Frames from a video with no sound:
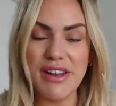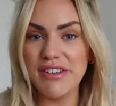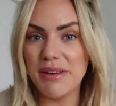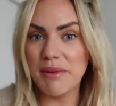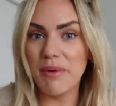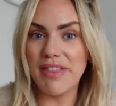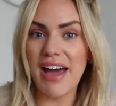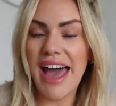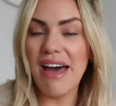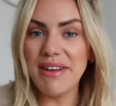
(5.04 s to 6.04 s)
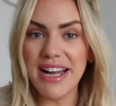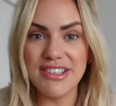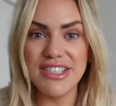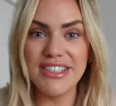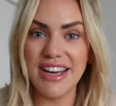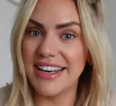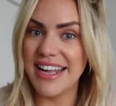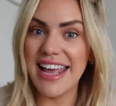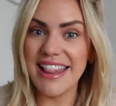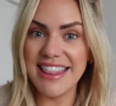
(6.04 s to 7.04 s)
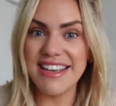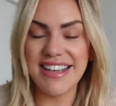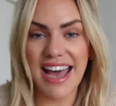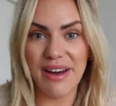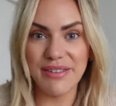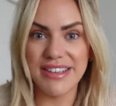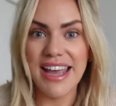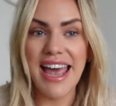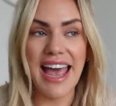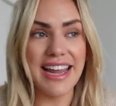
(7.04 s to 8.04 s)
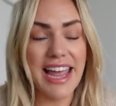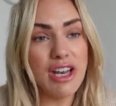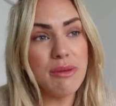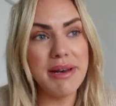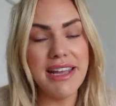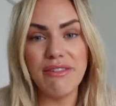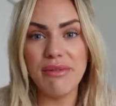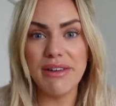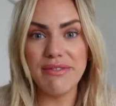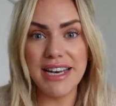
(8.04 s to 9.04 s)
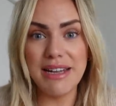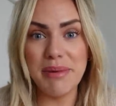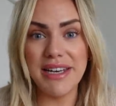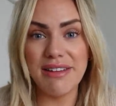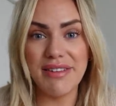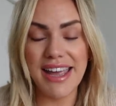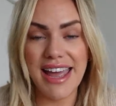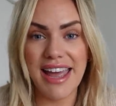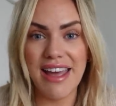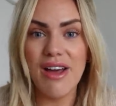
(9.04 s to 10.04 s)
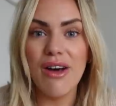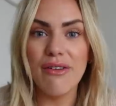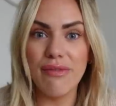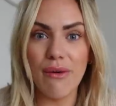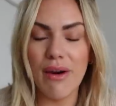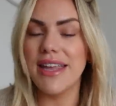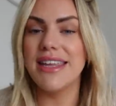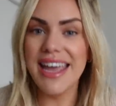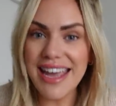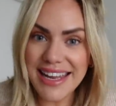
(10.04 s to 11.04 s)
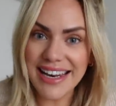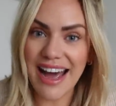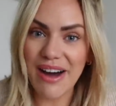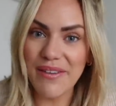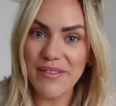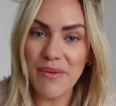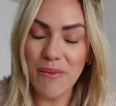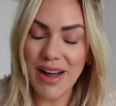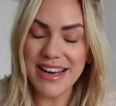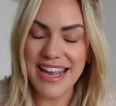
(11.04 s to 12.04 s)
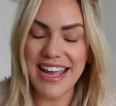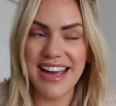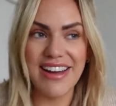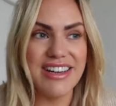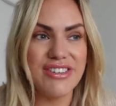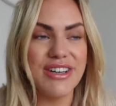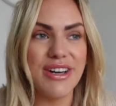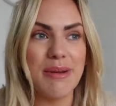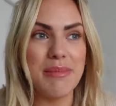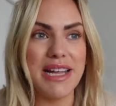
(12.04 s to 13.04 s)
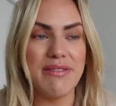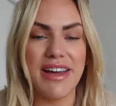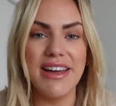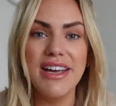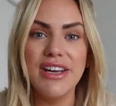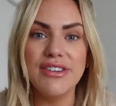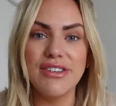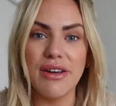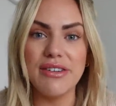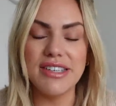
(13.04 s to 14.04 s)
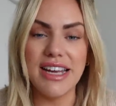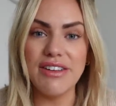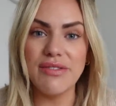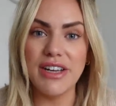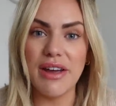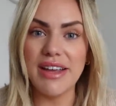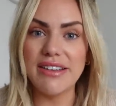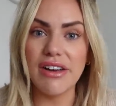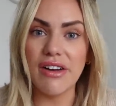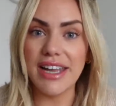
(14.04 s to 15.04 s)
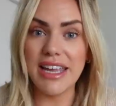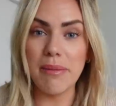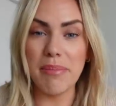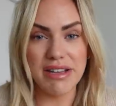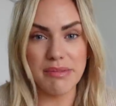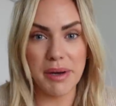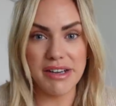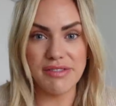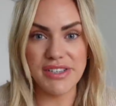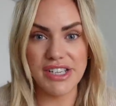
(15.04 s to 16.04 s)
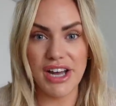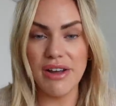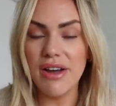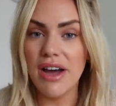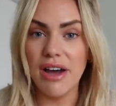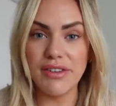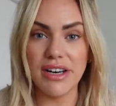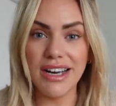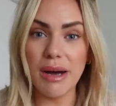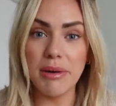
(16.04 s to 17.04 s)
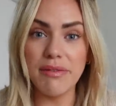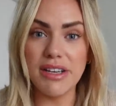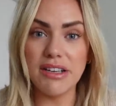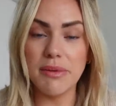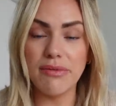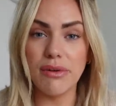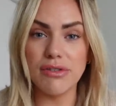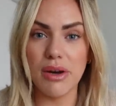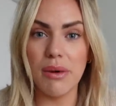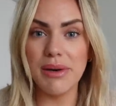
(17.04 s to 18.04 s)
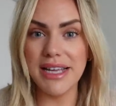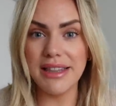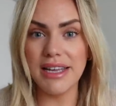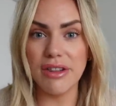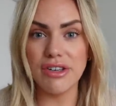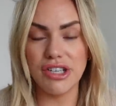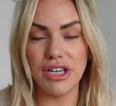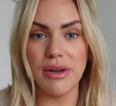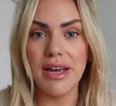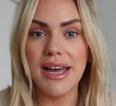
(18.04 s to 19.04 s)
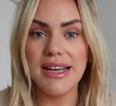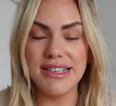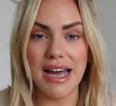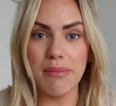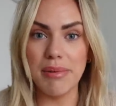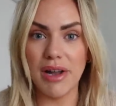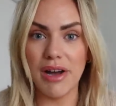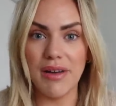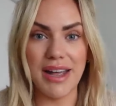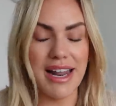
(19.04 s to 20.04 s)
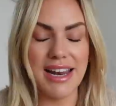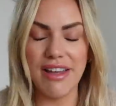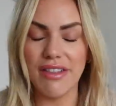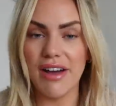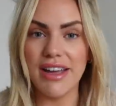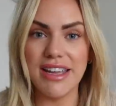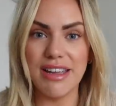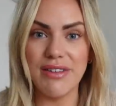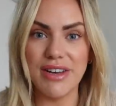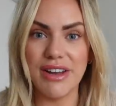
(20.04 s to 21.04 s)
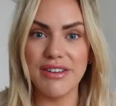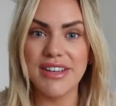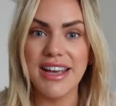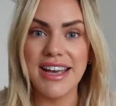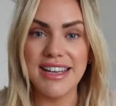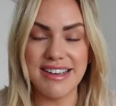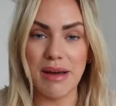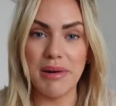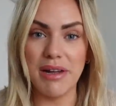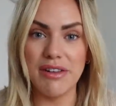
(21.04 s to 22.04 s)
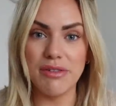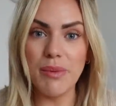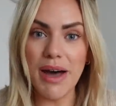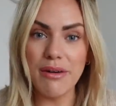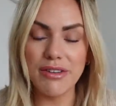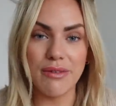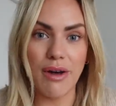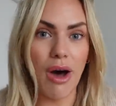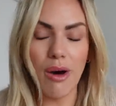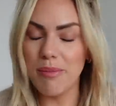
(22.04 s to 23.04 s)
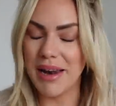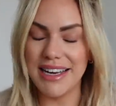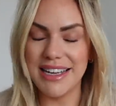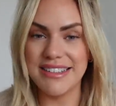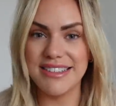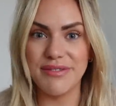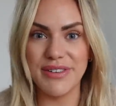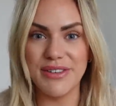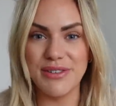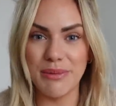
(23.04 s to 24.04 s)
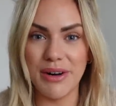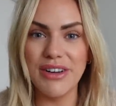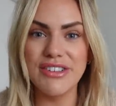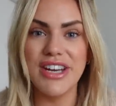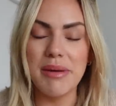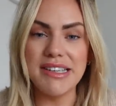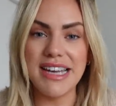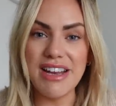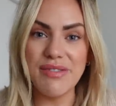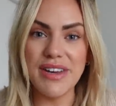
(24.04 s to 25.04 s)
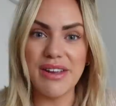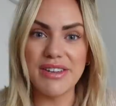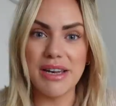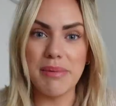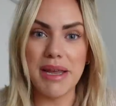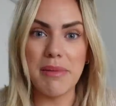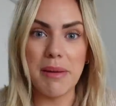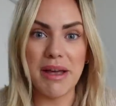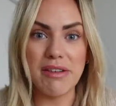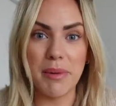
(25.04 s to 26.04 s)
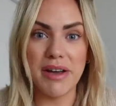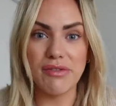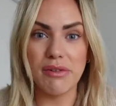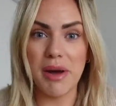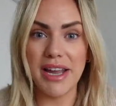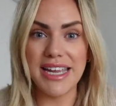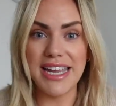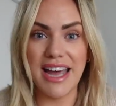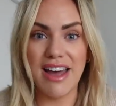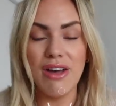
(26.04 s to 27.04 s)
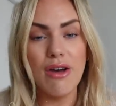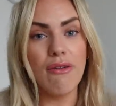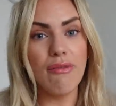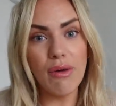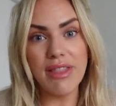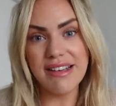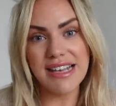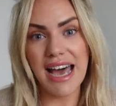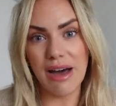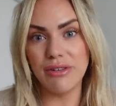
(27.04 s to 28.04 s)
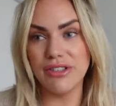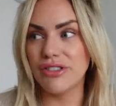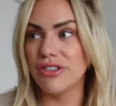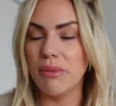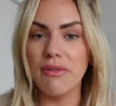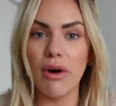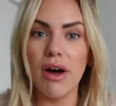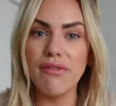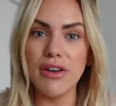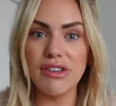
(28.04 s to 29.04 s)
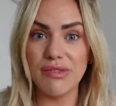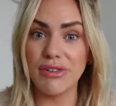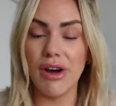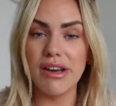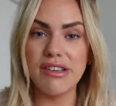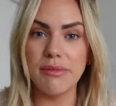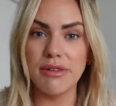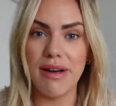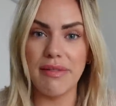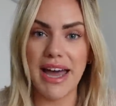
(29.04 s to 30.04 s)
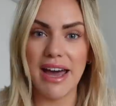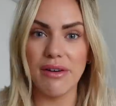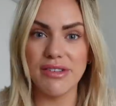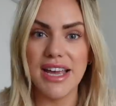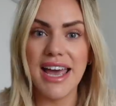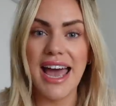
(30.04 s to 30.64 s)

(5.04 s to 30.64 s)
is going to be one that I haven't actually done in this house. And can you believe we have nearly been living here for a year now? 1 year, I literally can't believe it. So today's video is an IKEA Best Buys video. I've done a couple of these before, so I will link the other two down below and any other IKEA videos down below as well, because I've got a whole playlist for you to watch. But today's video is going to be my Best Buys from IKEA for this house. So we've got a few different items around the house